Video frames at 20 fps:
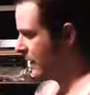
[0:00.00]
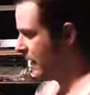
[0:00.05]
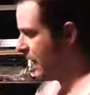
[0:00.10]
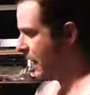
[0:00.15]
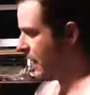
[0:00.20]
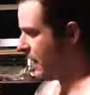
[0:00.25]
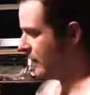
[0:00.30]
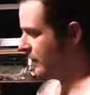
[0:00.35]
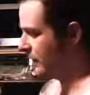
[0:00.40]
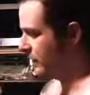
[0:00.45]

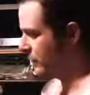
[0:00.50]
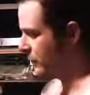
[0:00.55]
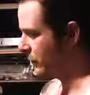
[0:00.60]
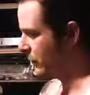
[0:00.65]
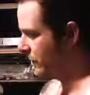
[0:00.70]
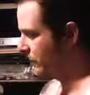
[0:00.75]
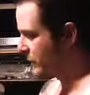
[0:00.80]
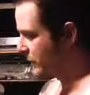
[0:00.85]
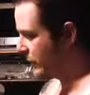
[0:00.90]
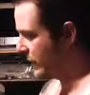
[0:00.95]
how the
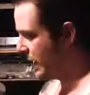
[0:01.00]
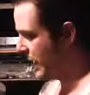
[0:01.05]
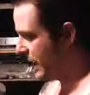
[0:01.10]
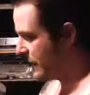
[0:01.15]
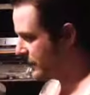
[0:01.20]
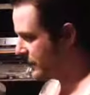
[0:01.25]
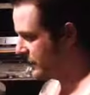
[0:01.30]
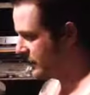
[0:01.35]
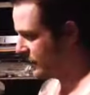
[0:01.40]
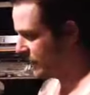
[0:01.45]
drums
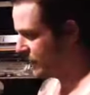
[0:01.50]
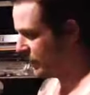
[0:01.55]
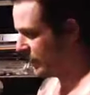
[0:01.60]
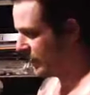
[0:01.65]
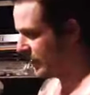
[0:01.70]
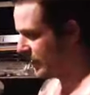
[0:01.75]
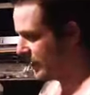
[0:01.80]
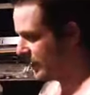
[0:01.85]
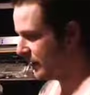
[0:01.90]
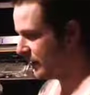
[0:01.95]
react to your
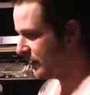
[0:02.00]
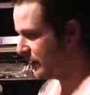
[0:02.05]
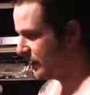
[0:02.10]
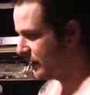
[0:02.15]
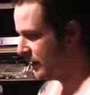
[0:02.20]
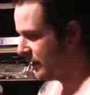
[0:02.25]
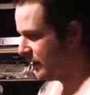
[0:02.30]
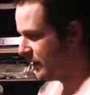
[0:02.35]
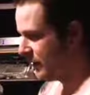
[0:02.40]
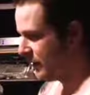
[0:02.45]
playing.
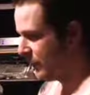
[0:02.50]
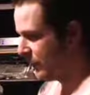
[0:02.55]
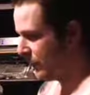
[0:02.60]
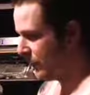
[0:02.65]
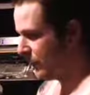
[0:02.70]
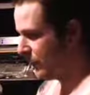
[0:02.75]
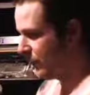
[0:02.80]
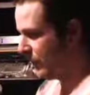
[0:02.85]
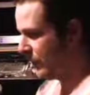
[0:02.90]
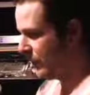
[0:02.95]

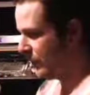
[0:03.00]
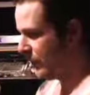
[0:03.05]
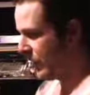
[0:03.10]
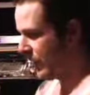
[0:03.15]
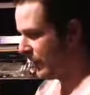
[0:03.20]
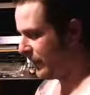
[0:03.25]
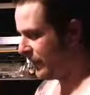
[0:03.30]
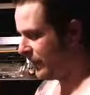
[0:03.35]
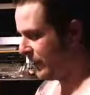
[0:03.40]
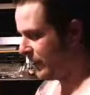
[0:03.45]

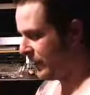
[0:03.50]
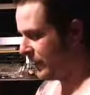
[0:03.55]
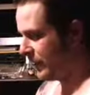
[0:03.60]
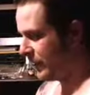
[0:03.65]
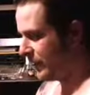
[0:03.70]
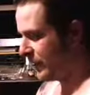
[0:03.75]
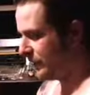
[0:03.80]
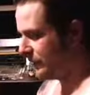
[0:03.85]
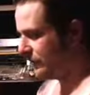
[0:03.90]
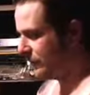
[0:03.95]
But
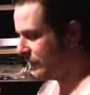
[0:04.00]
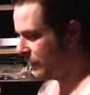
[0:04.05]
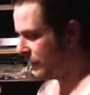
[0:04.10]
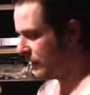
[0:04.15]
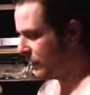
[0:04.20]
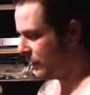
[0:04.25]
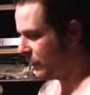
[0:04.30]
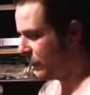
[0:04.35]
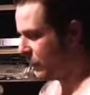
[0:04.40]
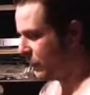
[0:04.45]
the
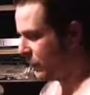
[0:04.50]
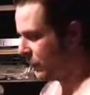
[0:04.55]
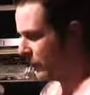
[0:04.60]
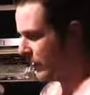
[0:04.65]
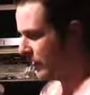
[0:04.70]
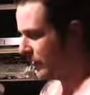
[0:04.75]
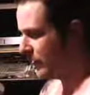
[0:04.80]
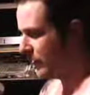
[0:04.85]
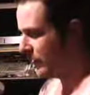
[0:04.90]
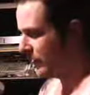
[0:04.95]

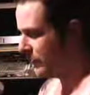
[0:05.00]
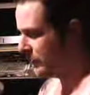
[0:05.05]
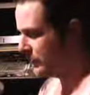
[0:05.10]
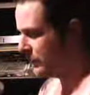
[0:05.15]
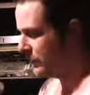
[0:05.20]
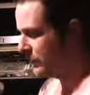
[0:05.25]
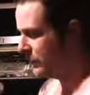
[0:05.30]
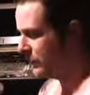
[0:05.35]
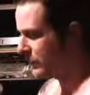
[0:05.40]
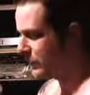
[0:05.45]
program, the
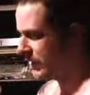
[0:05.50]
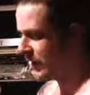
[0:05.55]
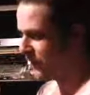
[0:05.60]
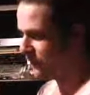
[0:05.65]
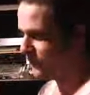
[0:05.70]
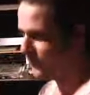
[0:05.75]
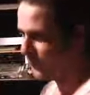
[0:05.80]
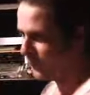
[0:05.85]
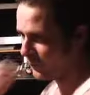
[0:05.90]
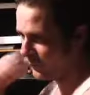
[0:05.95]
Tune
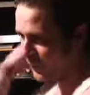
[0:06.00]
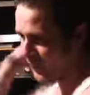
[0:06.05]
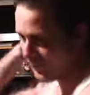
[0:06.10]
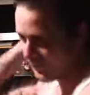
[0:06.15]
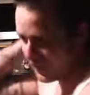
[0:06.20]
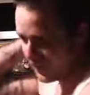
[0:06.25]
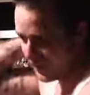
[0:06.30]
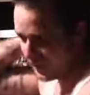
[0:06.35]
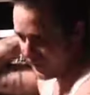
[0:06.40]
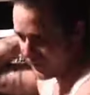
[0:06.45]
Track
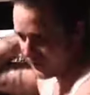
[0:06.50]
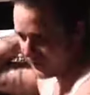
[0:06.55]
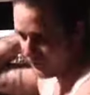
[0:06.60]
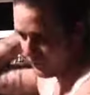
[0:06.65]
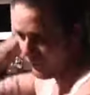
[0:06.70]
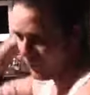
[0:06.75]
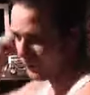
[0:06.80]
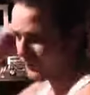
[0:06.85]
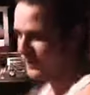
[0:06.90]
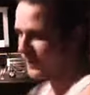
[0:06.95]
program, has
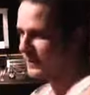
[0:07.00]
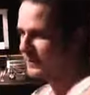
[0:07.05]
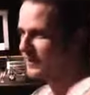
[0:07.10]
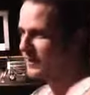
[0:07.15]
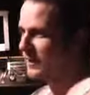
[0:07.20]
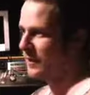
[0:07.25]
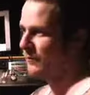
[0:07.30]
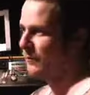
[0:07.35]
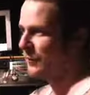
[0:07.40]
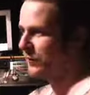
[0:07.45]

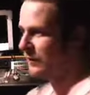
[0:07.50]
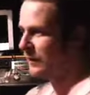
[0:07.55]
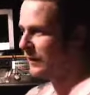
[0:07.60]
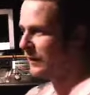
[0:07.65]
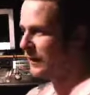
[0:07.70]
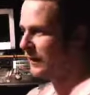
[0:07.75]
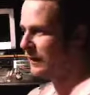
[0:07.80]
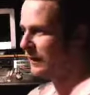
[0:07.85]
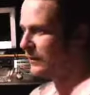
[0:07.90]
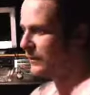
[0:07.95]
multi-sampled
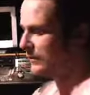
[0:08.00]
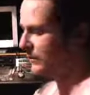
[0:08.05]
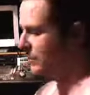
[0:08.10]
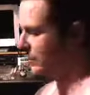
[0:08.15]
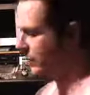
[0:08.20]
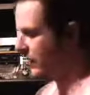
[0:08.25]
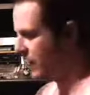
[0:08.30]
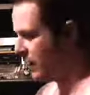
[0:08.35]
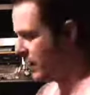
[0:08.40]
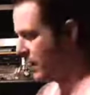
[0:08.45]
layers,
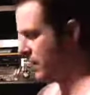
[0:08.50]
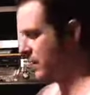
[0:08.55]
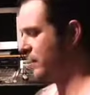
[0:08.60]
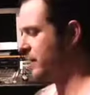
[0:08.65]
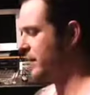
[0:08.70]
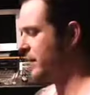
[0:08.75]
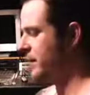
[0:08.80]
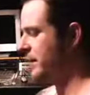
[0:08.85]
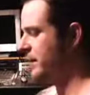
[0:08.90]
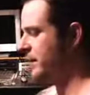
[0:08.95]
so the
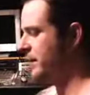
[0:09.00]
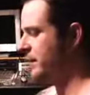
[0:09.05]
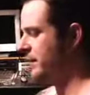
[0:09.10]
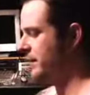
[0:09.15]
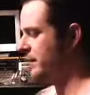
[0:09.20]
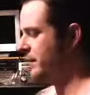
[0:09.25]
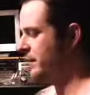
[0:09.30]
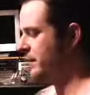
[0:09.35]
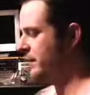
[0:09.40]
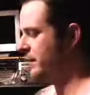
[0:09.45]
harder you
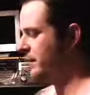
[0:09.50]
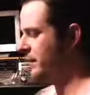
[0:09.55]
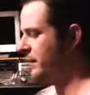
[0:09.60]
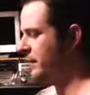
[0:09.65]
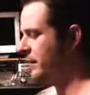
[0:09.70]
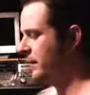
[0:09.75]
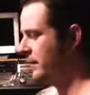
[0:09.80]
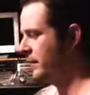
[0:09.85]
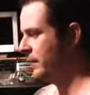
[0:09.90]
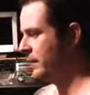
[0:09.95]
hit
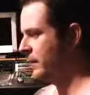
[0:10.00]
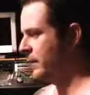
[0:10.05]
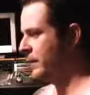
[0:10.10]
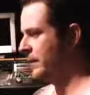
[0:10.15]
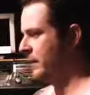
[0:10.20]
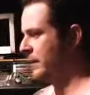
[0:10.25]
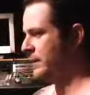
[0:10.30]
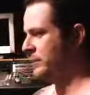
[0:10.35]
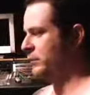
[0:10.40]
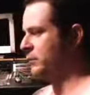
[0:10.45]
here
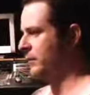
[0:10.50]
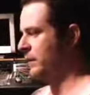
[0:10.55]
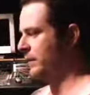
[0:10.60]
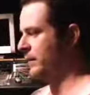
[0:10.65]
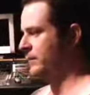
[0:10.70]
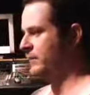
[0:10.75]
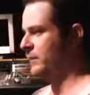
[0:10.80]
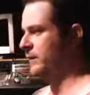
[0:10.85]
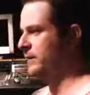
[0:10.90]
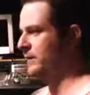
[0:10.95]

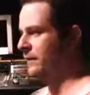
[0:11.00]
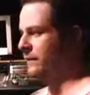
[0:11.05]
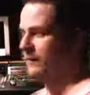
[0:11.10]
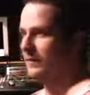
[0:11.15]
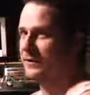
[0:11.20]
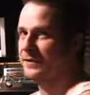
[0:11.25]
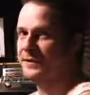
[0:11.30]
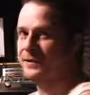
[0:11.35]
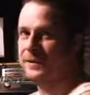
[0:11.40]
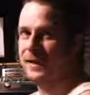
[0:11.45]
triggers a
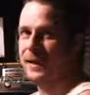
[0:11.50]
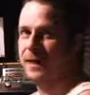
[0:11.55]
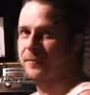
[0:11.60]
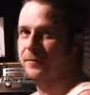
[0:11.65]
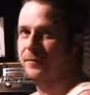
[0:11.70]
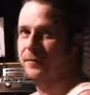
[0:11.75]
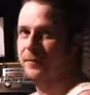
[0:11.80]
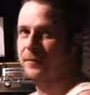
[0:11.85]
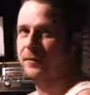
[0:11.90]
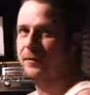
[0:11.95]
different
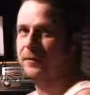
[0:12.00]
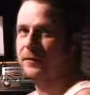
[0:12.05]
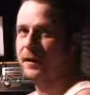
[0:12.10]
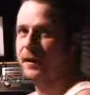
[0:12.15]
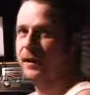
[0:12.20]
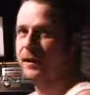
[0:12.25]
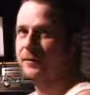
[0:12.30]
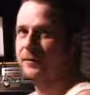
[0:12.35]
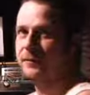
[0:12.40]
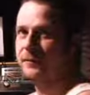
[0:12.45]
sample
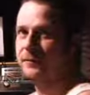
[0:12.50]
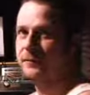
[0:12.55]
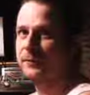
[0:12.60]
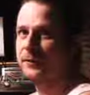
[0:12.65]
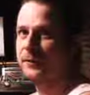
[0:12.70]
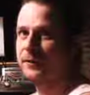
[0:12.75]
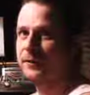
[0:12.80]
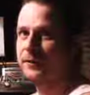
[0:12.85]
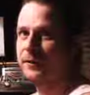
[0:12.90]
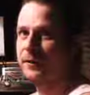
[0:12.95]
on the
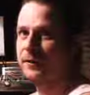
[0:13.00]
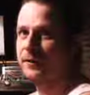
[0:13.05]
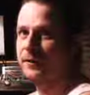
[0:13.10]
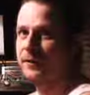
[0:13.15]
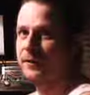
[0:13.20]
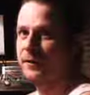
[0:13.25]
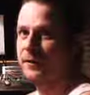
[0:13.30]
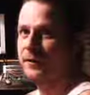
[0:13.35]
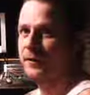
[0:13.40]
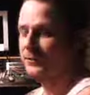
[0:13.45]
computer.
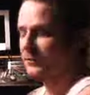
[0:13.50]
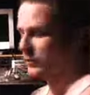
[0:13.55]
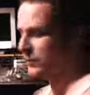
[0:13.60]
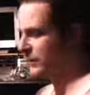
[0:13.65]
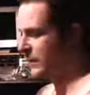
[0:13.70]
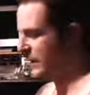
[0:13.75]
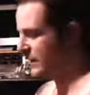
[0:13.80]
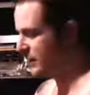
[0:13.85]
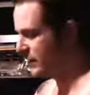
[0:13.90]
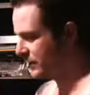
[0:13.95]
So
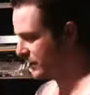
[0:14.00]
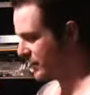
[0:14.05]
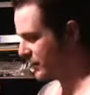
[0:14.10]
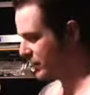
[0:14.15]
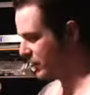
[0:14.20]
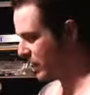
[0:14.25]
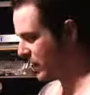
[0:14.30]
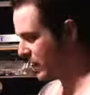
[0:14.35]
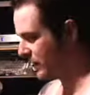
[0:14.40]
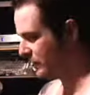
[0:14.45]
it's not just a
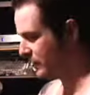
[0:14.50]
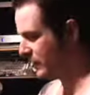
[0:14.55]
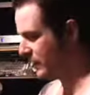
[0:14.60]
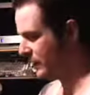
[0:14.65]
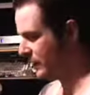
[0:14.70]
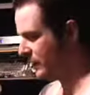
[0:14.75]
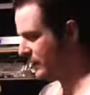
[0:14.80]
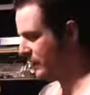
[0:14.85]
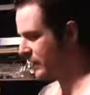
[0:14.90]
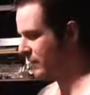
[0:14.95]
soft
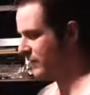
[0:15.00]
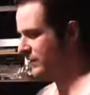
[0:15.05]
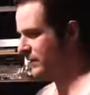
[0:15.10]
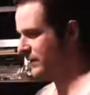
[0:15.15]
hit here